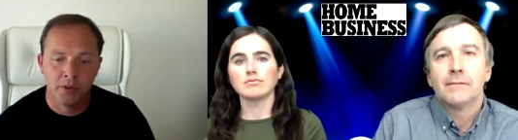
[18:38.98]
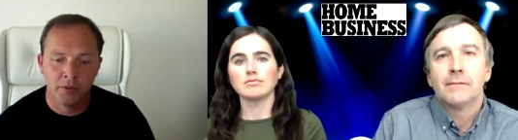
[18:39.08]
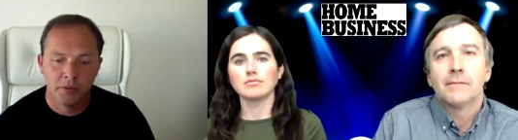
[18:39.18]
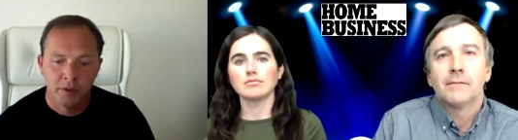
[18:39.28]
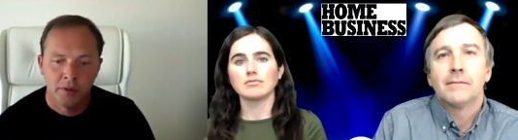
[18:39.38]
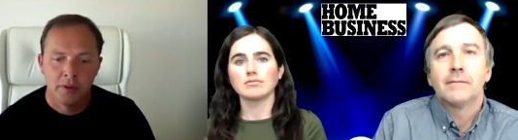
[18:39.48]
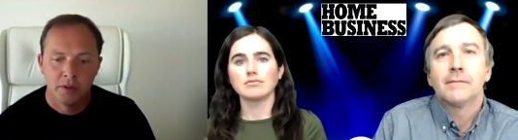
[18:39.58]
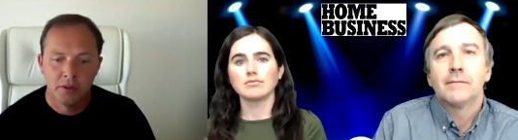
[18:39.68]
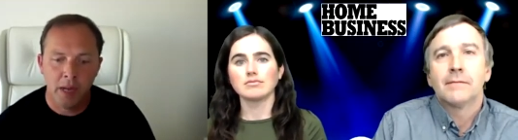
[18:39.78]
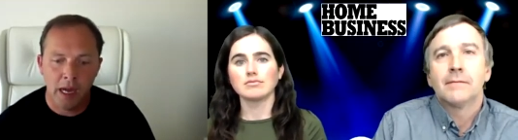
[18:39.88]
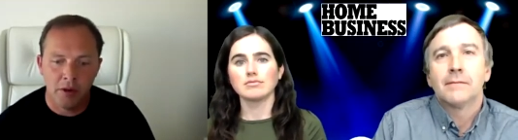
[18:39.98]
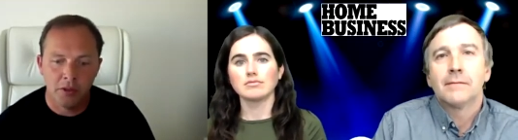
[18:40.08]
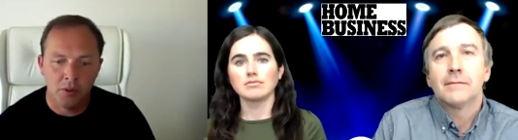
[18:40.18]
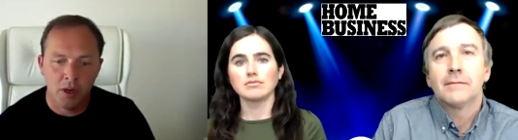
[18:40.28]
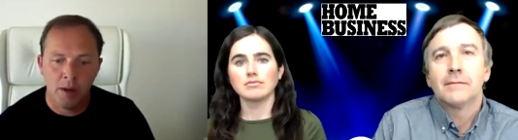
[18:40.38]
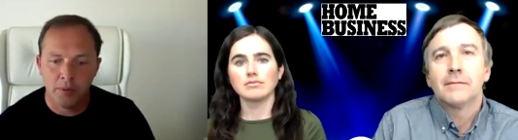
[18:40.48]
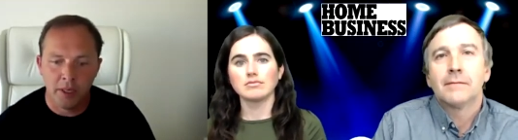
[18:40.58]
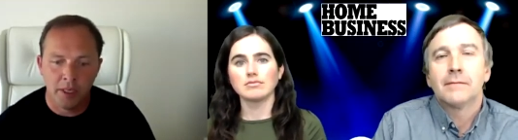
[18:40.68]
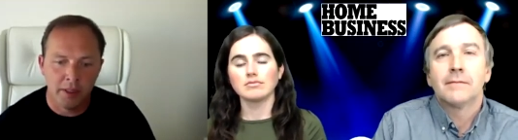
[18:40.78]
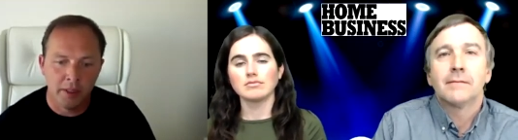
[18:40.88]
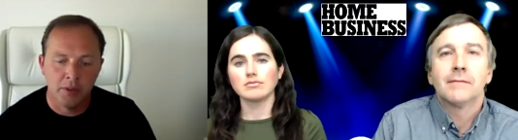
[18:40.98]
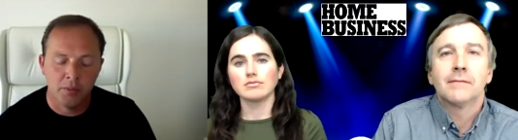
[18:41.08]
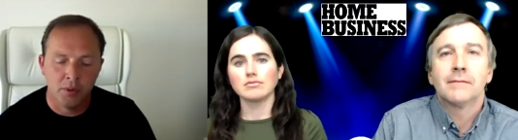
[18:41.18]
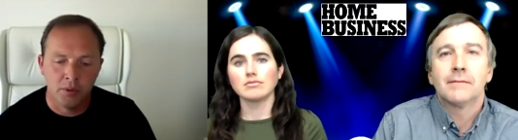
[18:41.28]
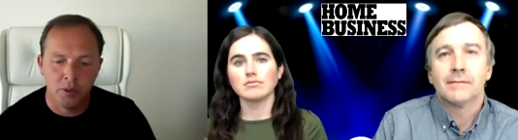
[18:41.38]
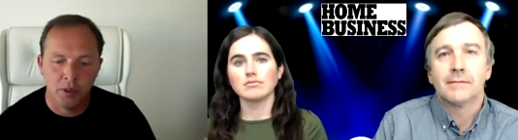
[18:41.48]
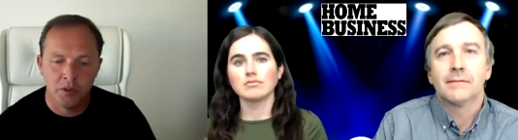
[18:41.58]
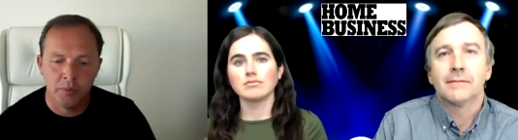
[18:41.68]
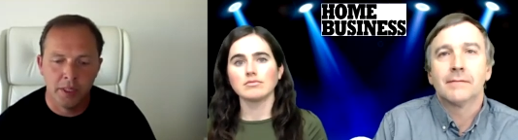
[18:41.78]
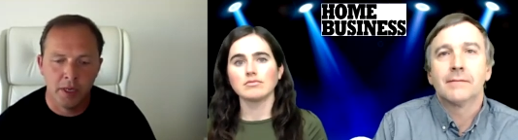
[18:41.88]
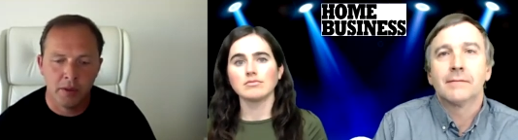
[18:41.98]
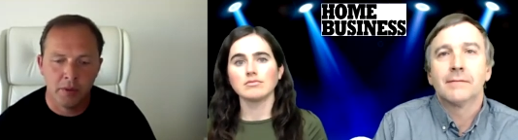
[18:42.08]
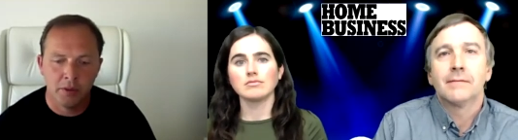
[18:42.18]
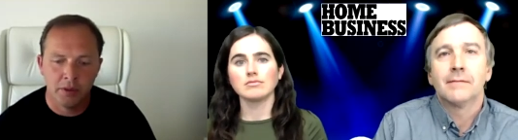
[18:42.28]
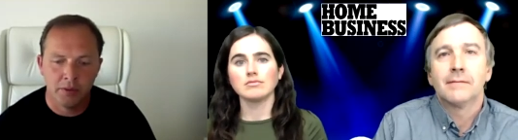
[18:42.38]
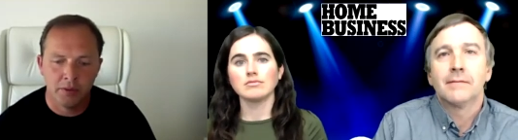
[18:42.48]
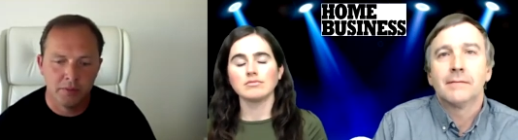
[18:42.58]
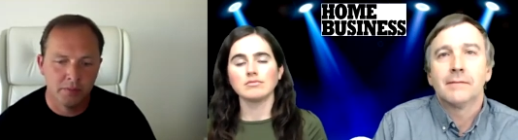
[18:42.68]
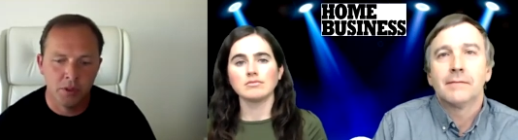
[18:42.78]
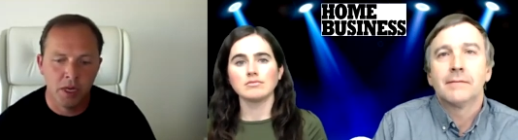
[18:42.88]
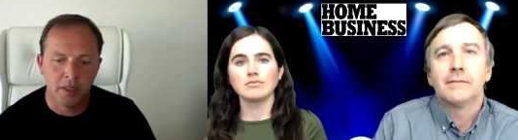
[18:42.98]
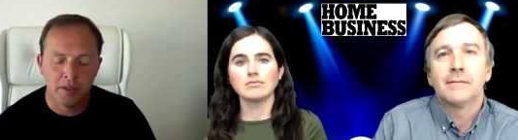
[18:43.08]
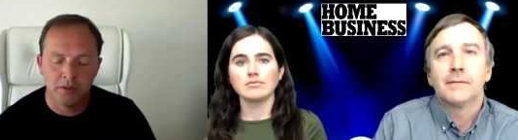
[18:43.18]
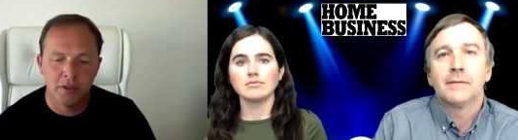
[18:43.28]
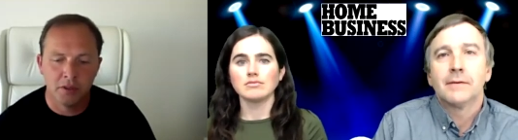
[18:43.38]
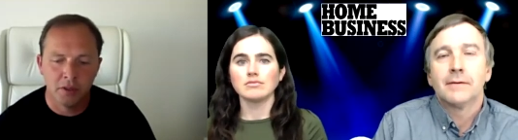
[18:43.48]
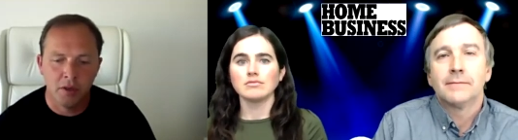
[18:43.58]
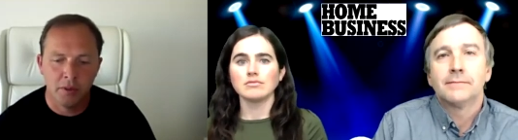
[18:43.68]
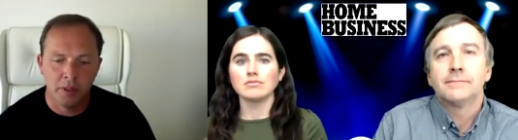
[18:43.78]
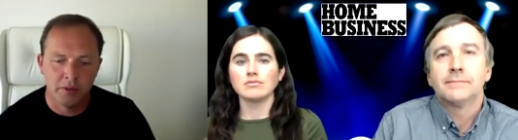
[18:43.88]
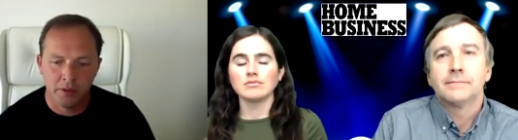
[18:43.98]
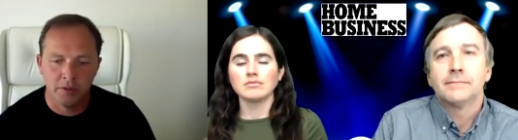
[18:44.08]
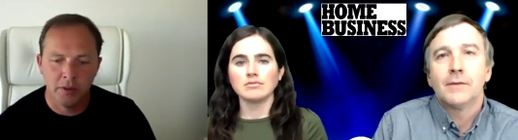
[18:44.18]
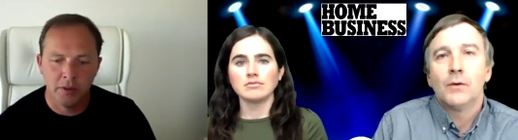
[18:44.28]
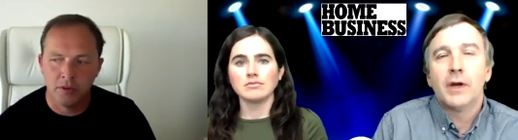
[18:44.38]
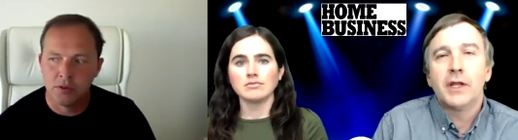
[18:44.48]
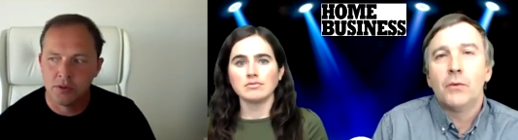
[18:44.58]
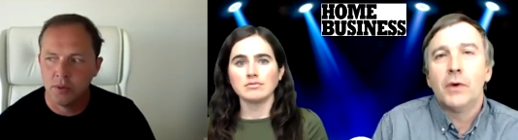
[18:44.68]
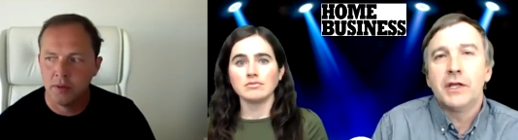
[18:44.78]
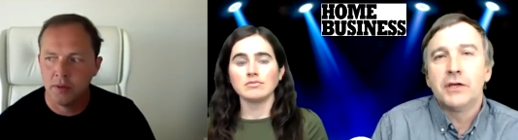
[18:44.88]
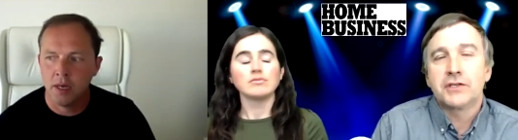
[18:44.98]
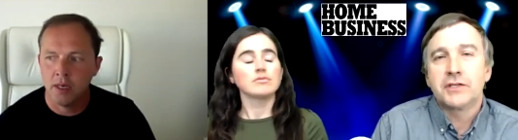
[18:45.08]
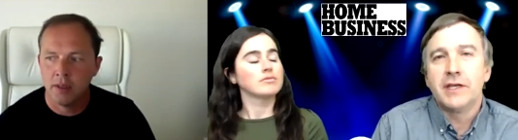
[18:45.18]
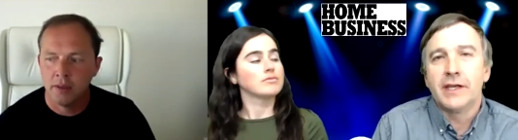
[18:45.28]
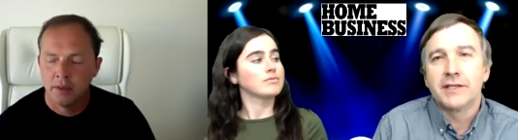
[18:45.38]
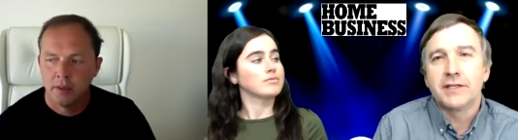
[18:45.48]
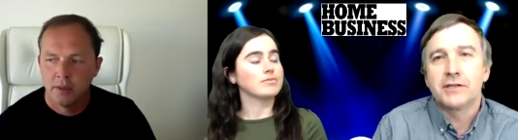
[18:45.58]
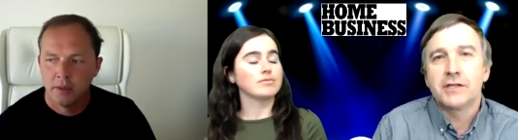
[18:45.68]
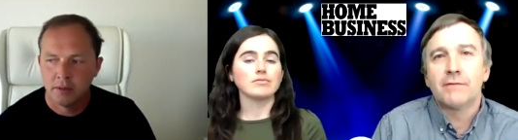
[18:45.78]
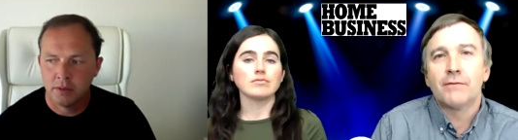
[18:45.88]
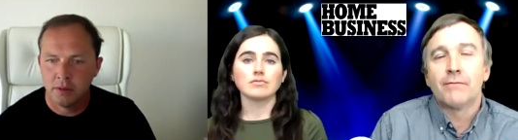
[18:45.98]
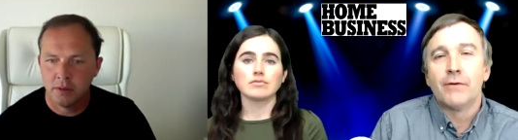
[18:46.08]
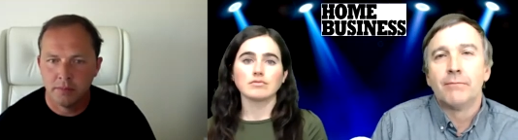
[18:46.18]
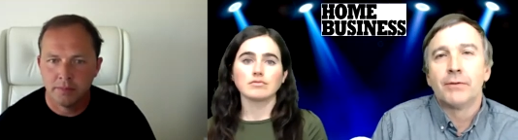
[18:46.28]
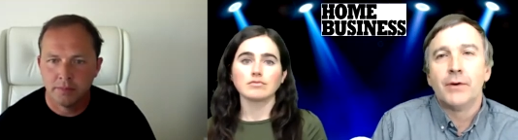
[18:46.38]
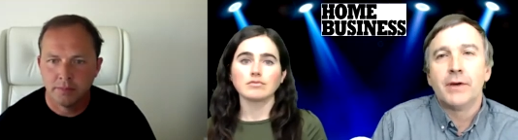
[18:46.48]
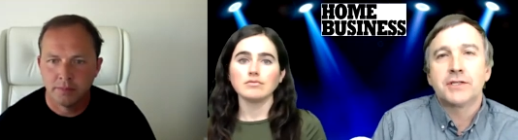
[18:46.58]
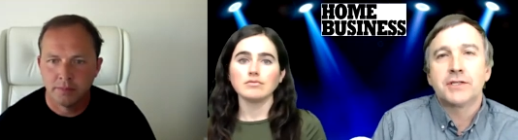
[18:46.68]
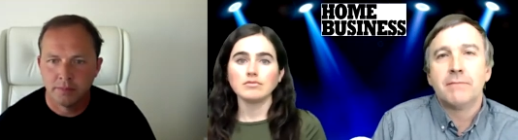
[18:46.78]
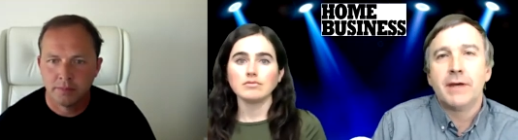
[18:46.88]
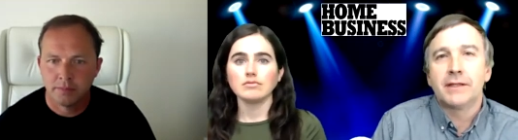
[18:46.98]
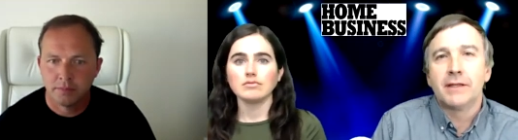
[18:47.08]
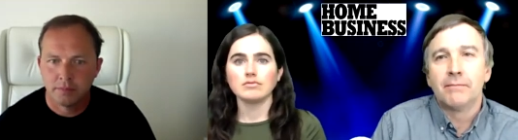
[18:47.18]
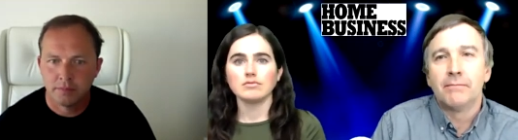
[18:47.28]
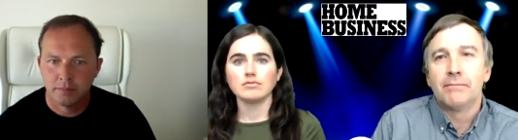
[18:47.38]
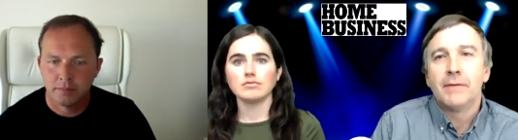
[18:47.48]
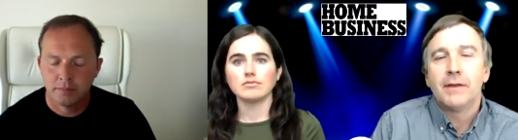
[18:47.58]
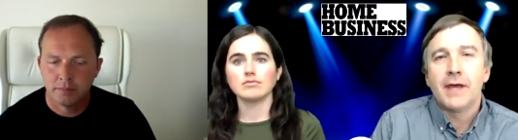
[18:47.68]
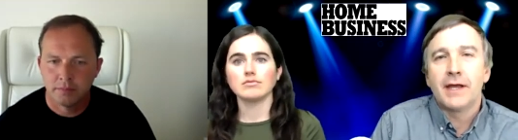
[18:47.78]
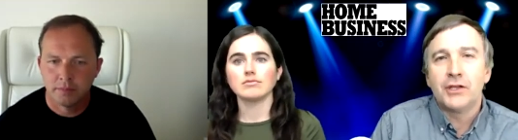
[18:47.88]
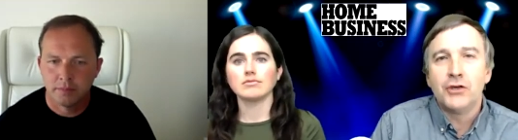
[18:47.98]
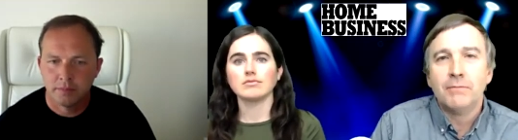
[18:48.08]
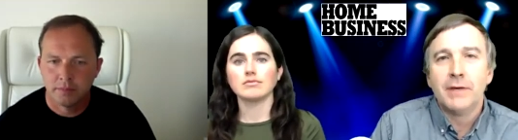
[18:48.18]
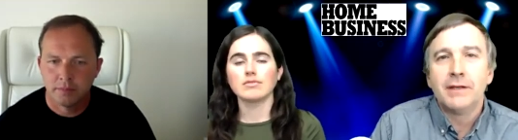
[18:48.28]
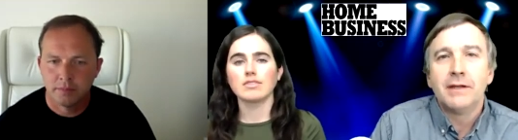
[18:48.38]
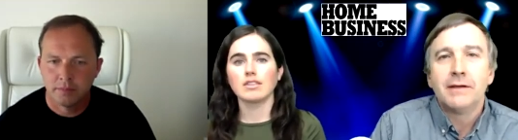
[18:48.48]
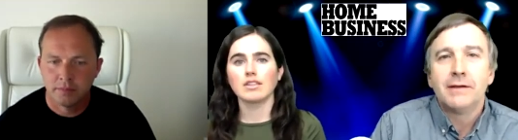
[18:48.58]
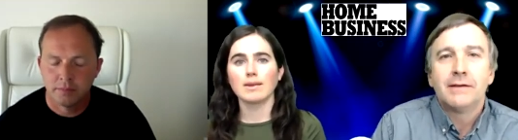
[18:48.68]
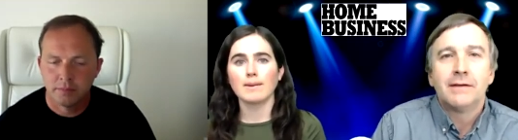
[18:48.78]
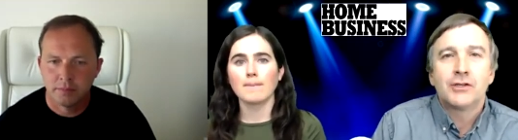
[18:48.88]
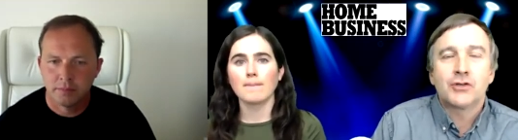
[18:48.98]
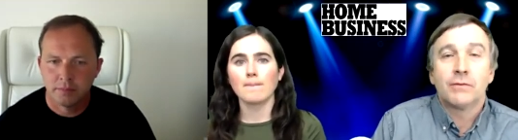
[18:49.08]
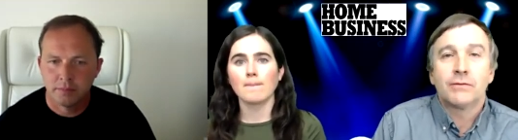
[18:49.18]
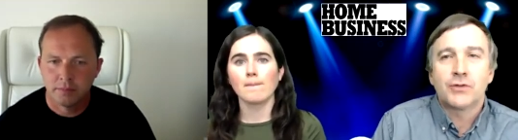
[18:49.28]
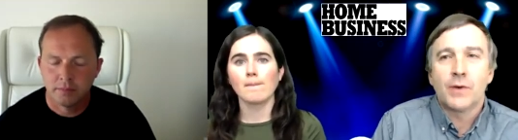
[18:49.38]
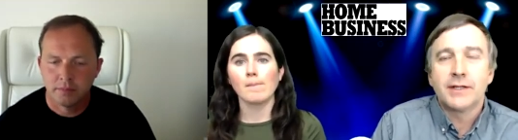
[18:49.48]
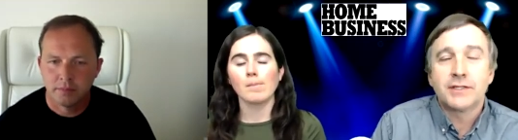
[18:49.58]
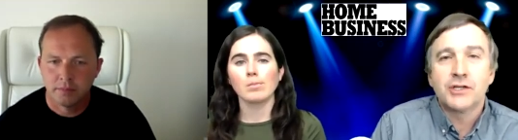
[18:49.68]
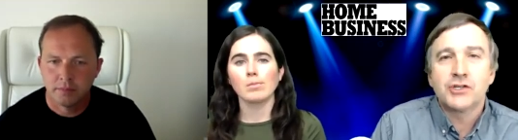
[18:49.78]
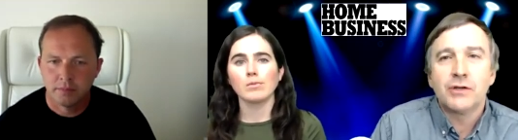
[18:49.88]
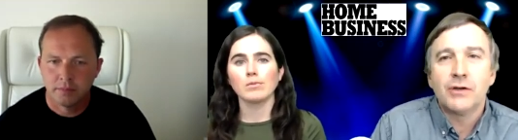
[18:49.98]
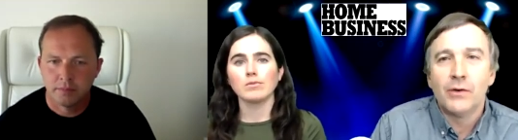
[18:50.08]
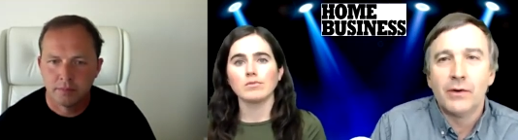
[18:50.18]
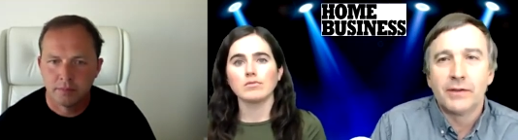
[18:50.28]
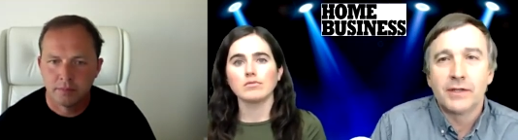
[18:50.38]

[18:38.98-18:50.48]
Speaker 1: do you operate in a world where you may not only you're not going to see your colleagues other than virtually, right? What are you, what are
Speaker 2: you seeing? Is it tougher for employees to make the that human tr- transition
Speaker 1: or the